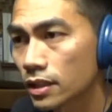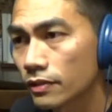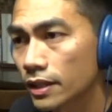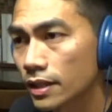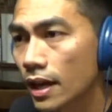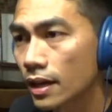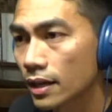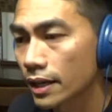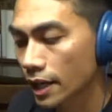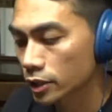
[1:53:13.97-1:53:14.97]
stuff like
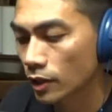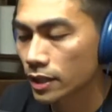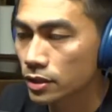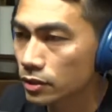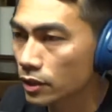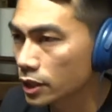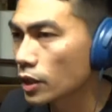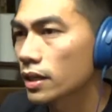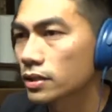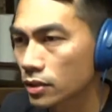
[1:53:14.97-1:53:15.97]
that. I try
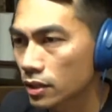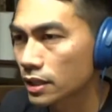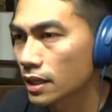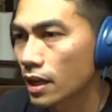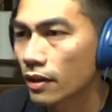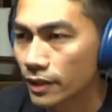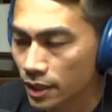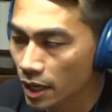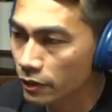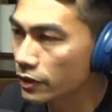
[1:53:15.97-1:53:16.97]
to start the day off
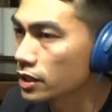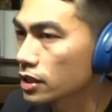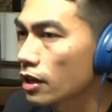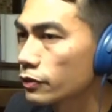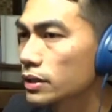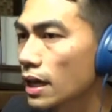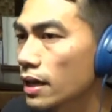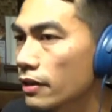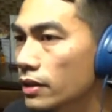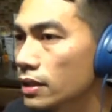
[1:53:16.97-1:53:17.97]
like that and finish it off with
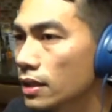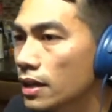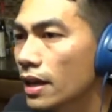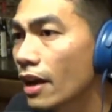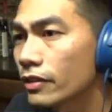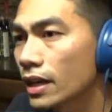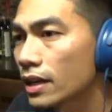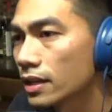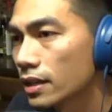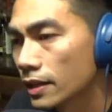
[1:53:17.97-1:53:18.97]
that every
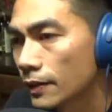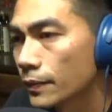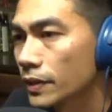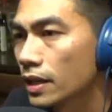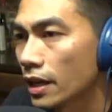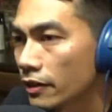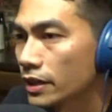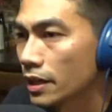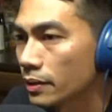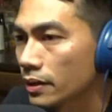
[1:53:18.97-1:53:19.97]
day. Yeah.
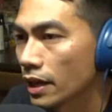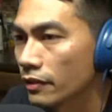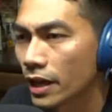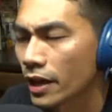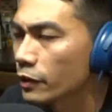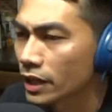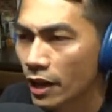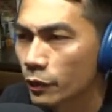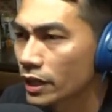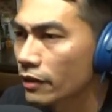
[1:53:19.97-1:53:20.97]
Every day
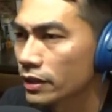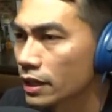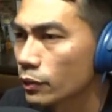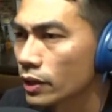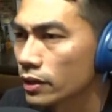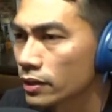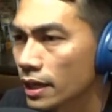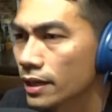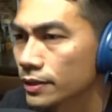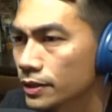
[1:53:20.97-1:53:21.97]
with everything, whether
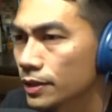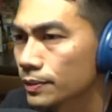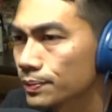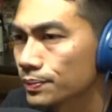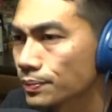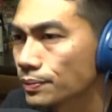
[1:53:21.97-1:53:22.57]
so